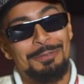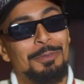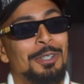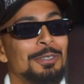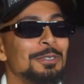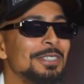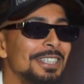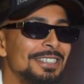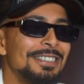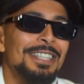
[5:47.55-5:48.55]
bro.
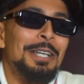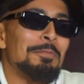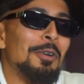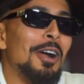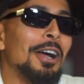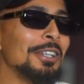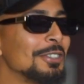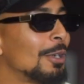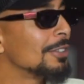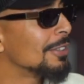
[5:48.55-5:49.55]
Because it's like Prague. So
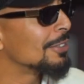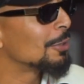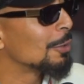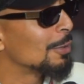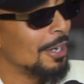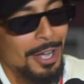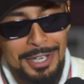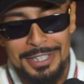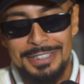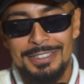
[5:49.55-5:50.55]
I was on tour with
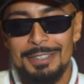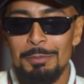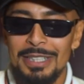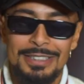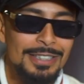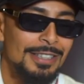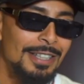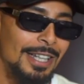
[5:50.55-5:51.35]
Onyx, and basically like,